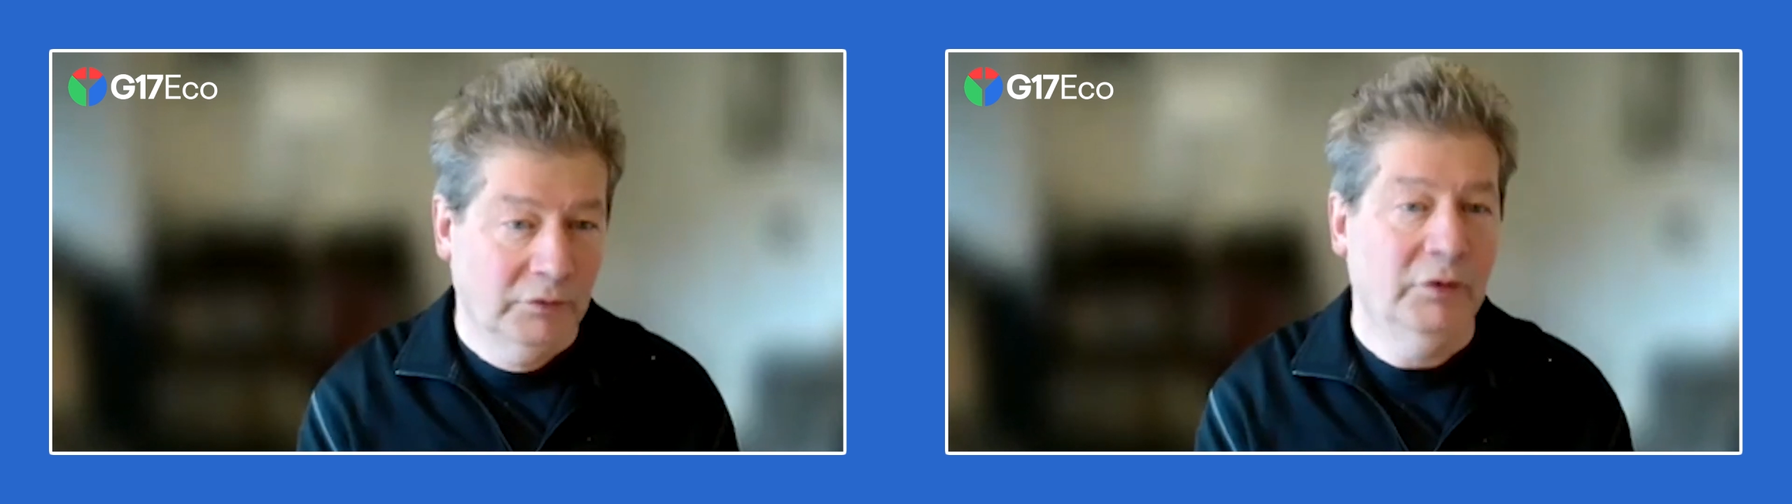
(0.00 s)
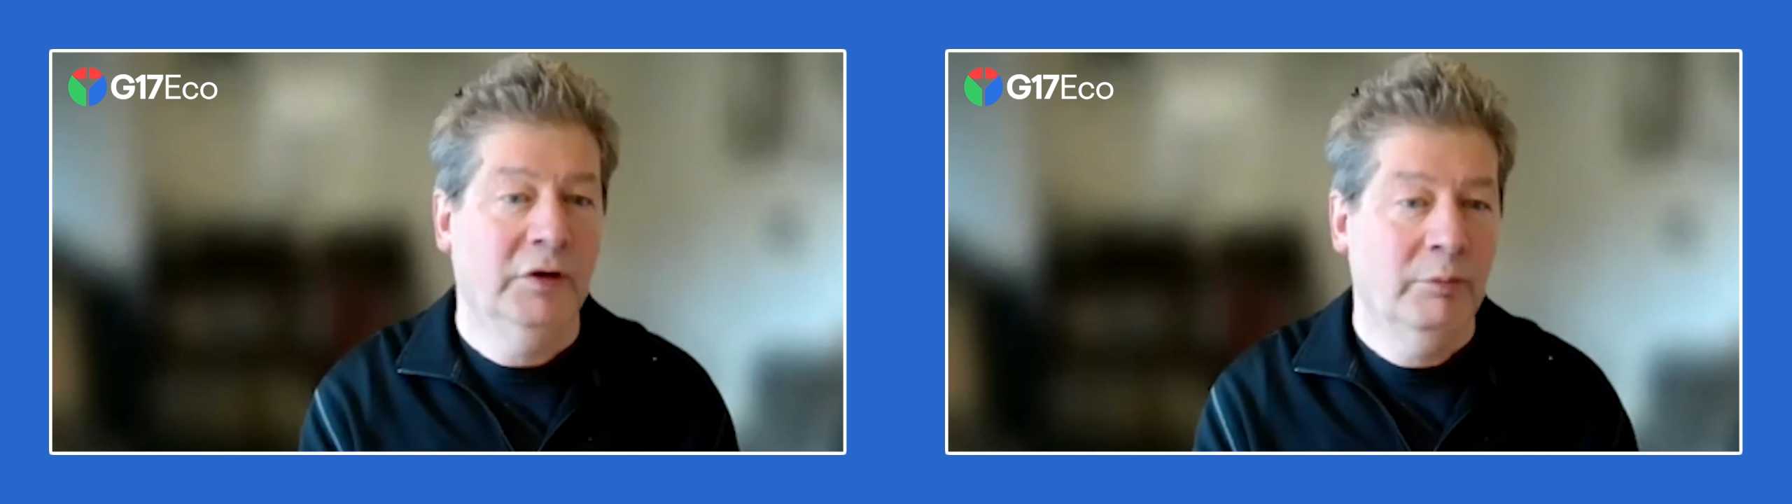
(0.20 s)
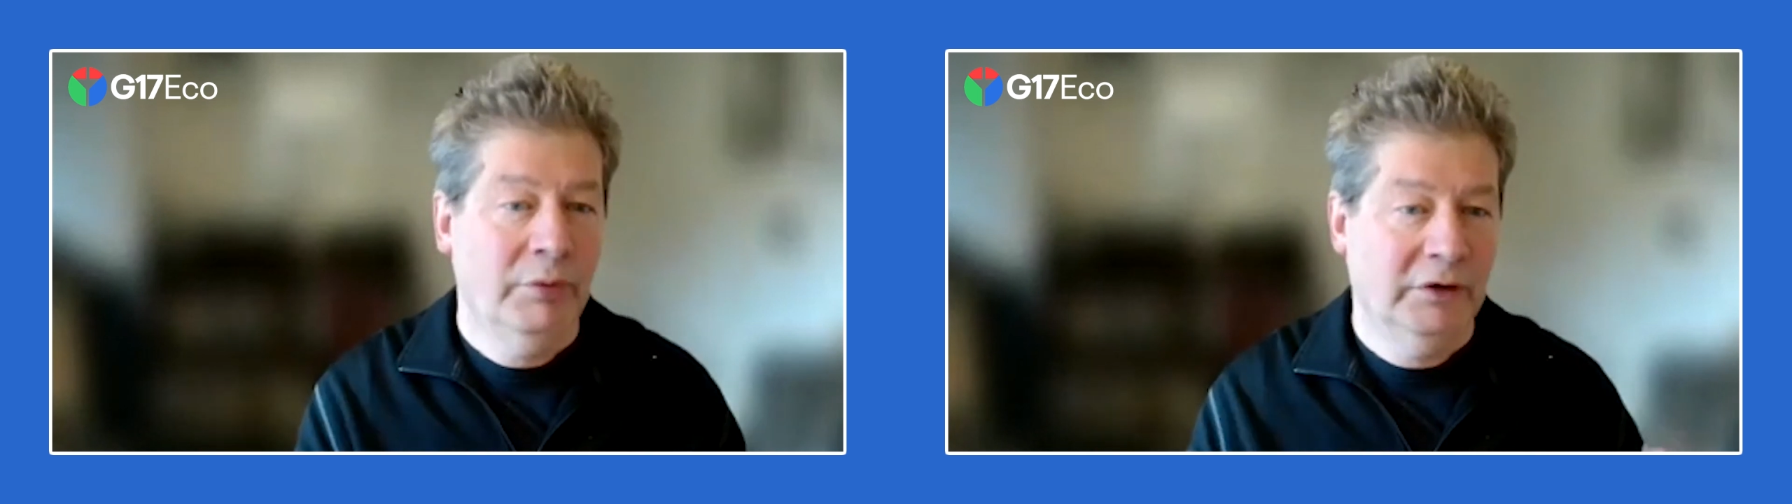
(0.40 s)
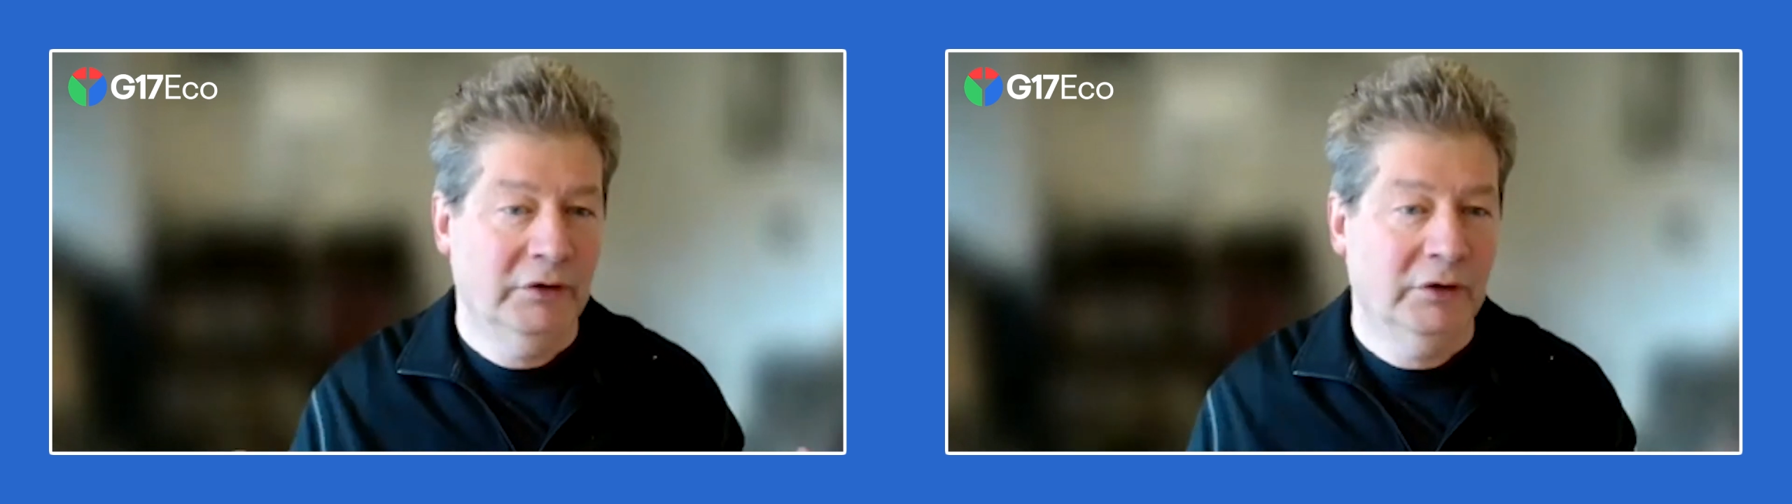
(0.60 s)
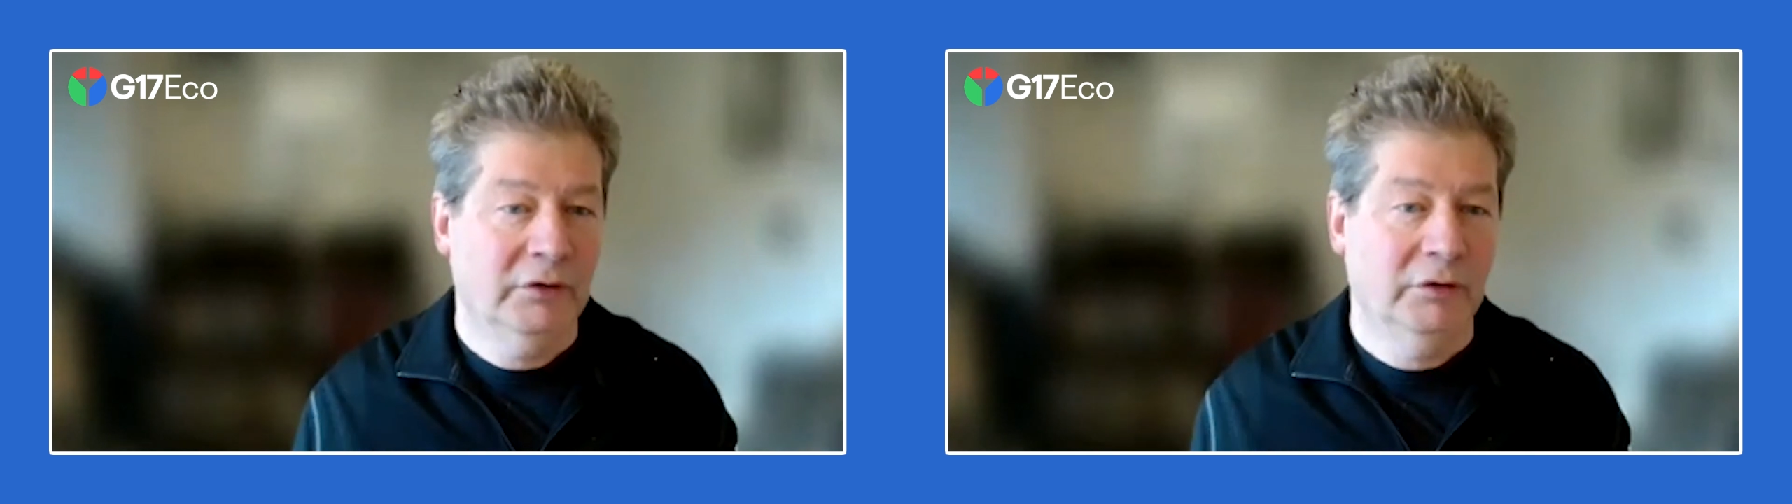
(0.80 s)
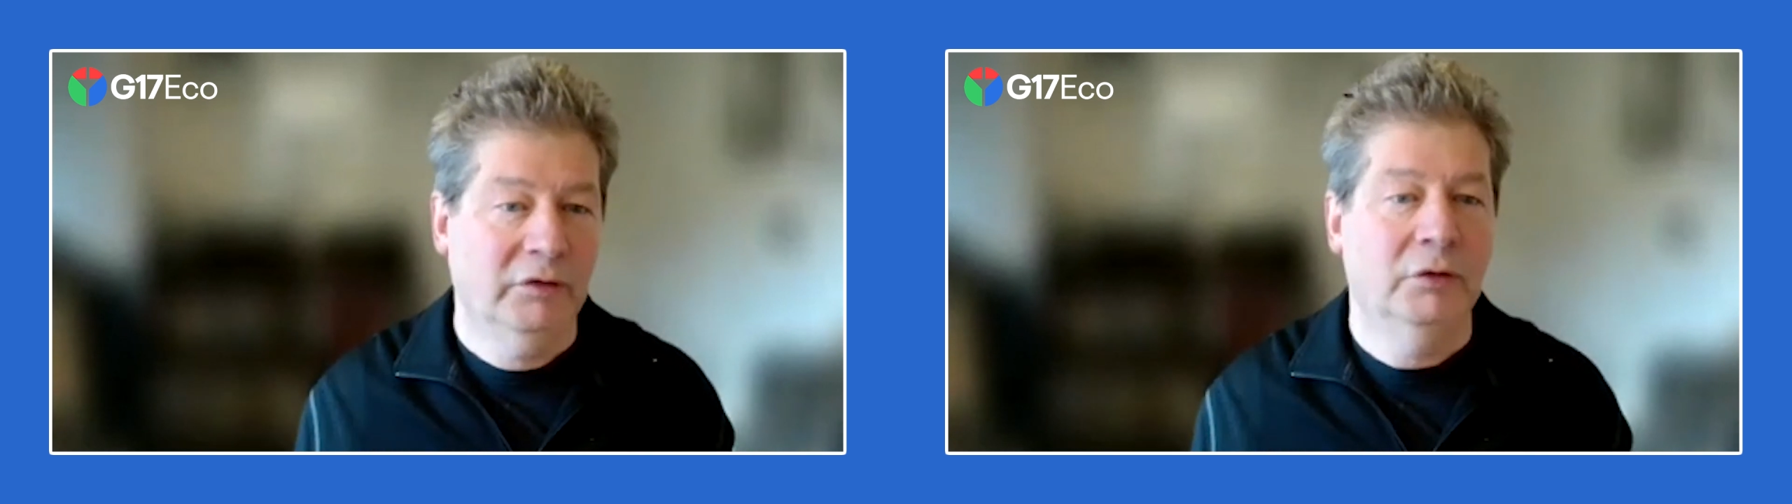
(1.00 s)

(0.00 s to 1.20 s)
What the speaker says: So the impact across